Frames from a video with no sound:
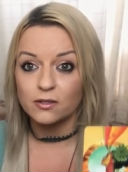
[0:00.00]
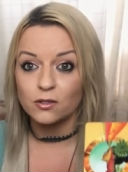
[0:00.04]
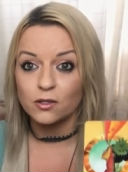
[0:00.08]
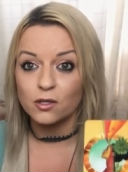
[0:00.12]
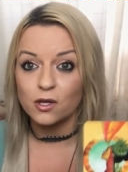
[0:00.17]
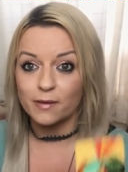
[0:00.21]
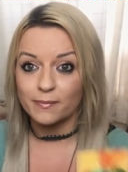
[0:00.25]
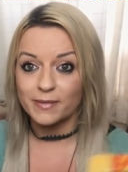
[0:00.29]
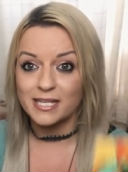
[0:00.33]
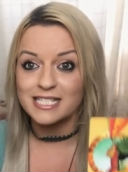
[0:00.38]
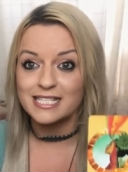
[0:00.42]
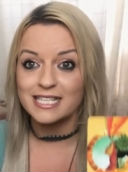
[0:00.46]

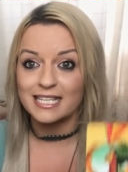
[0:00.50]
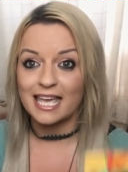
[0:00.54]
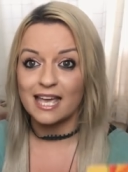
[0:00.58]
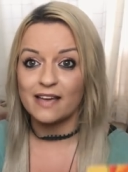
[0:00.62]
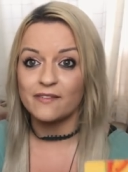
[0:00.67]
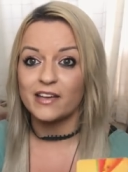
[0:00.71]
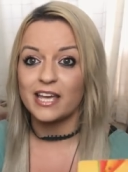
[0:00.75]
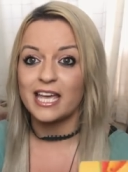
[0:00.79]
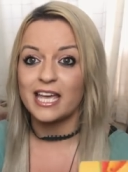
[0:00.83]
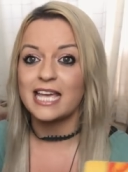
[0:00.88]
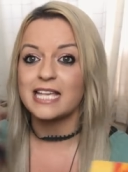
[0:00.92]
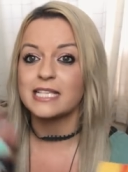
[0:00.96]
coming
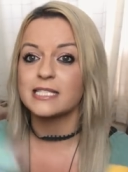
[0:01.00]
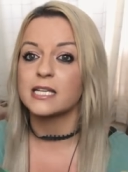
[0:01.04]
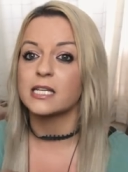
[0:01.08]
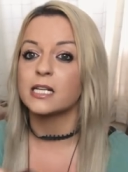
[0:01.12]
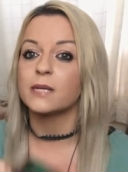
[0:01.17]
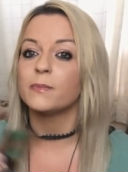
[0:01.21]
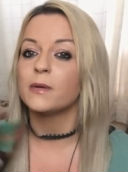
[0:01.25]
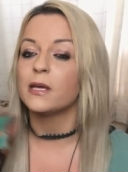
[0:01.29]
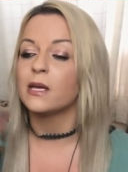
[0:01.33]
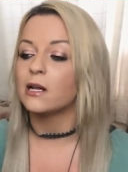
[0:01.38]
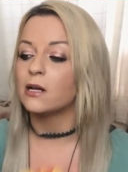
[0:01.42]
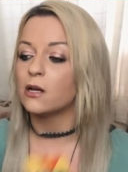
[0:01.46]
together. It's going
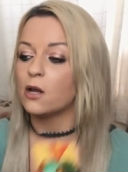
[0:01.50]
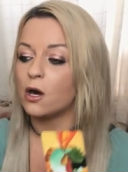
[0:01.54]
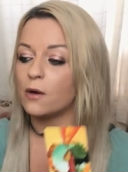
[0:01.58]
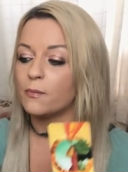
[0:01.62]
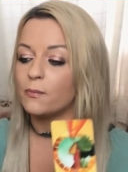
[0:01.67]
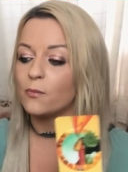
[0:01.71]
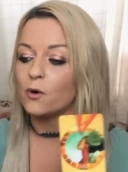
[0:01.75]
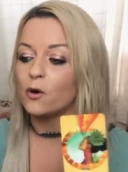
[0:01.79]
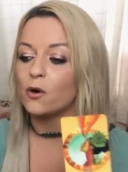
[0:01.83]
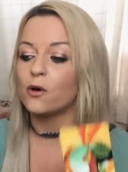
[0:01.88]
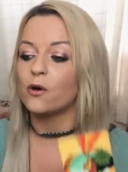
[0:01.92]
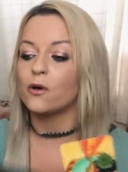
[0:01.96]
to be a lot
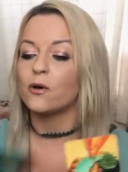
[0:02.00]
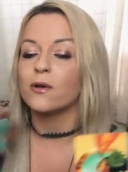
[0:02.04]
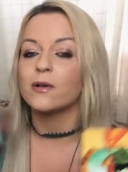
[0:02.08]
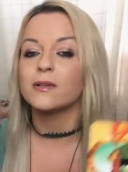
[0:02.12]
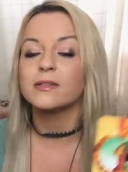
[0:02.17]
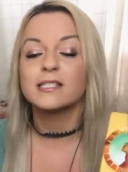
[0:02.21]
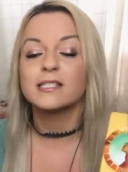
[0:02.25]
more